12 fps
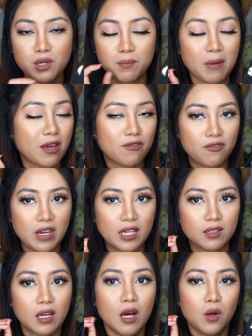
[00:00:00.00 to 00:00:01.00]
my
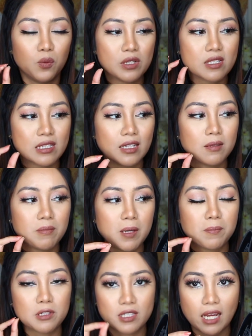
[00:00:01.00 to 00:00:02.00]
feet will still
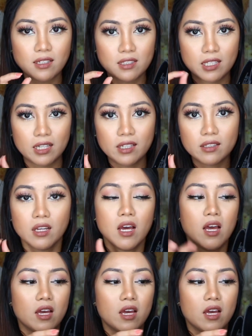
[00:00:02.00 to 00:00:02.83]
be protected